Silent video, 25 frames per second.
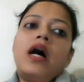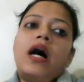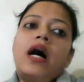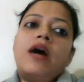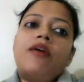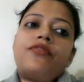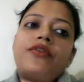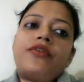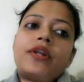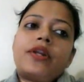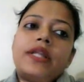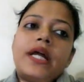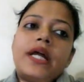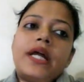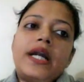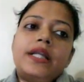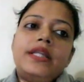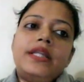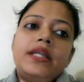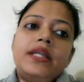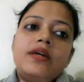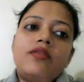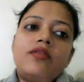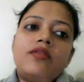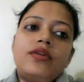After that,
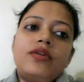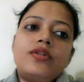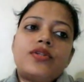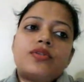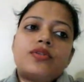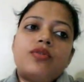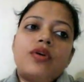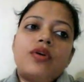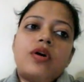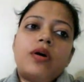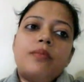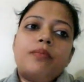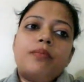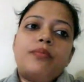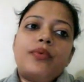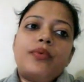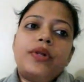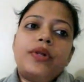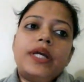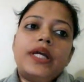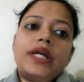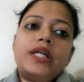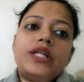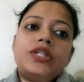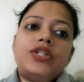there is
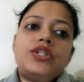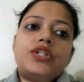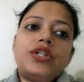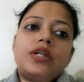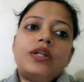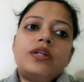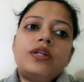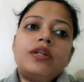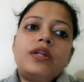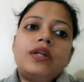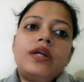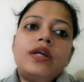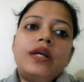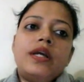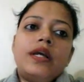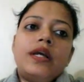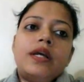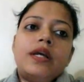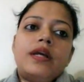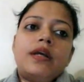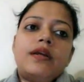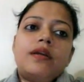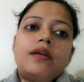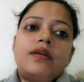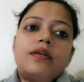comprehension.
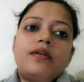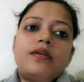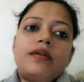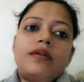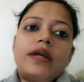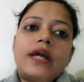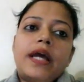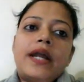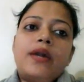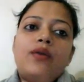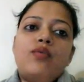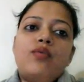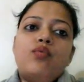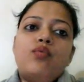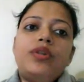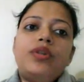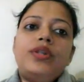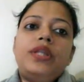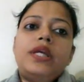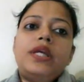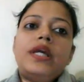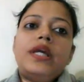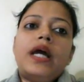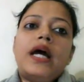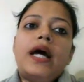And with
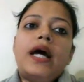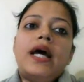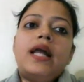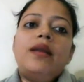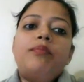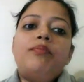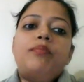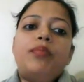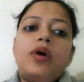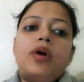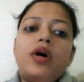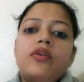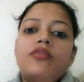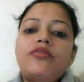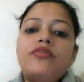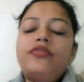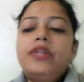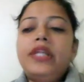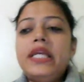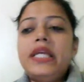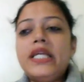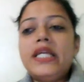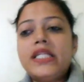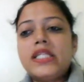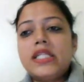the help of
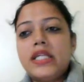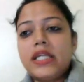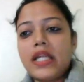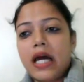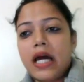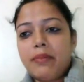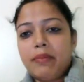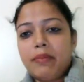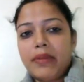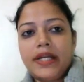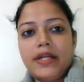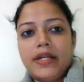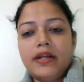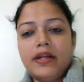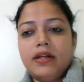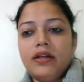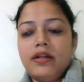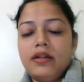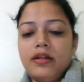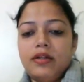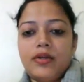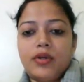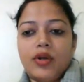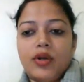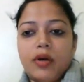these grammar
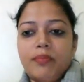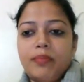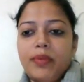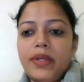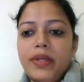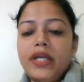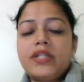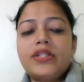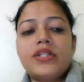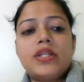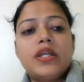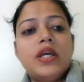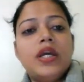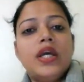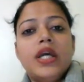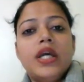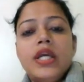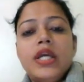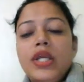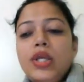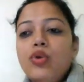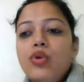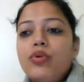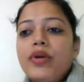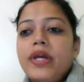topics,
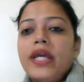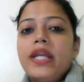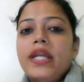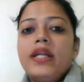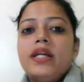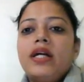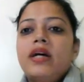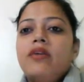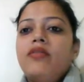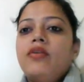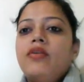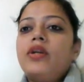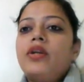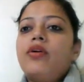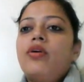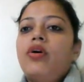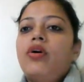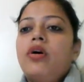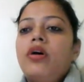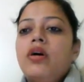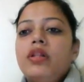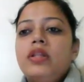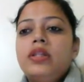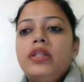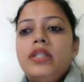you can cover
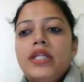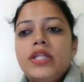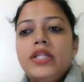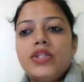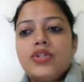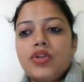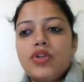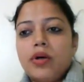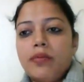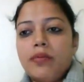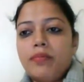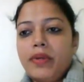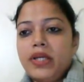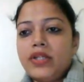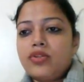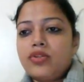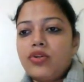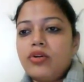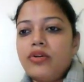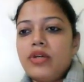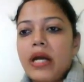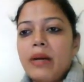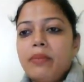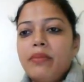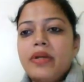all these topics.
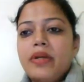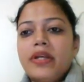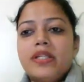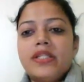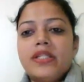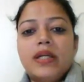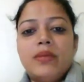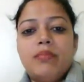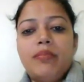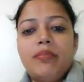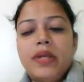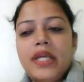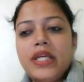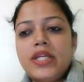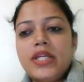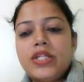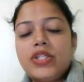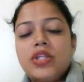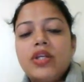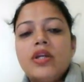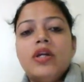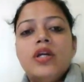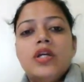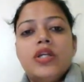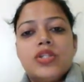So grammar is the
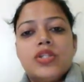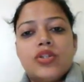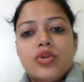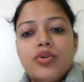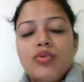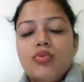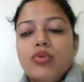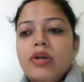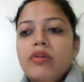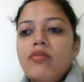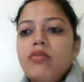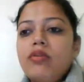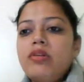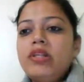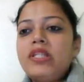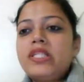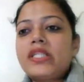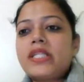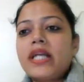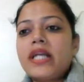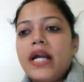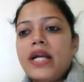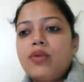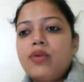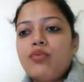base. So today we will
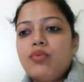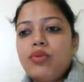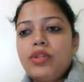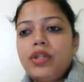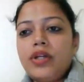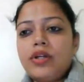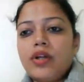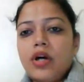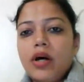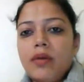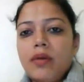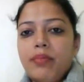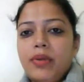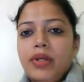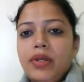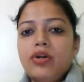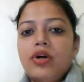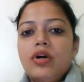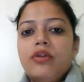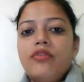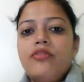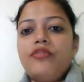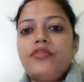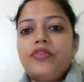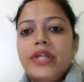start with the topic
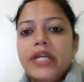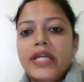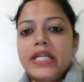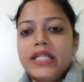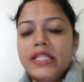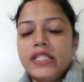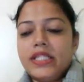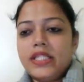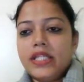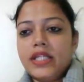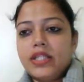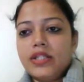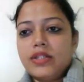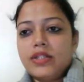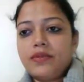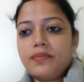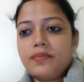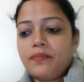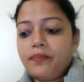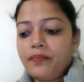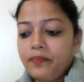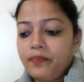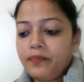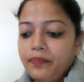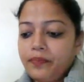of tenses.